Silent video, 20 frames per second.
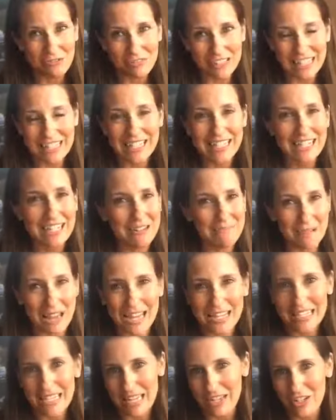do listen and
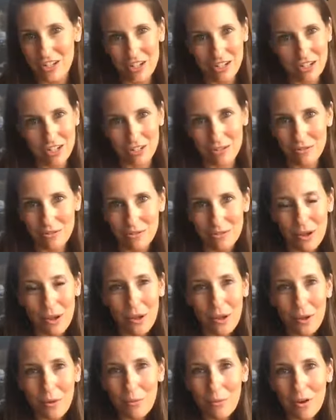pay attention to
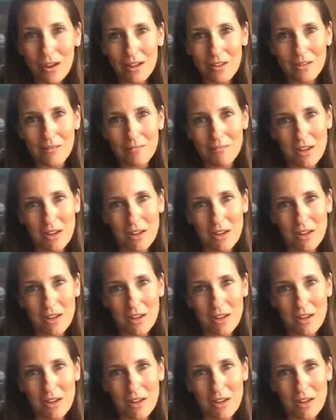what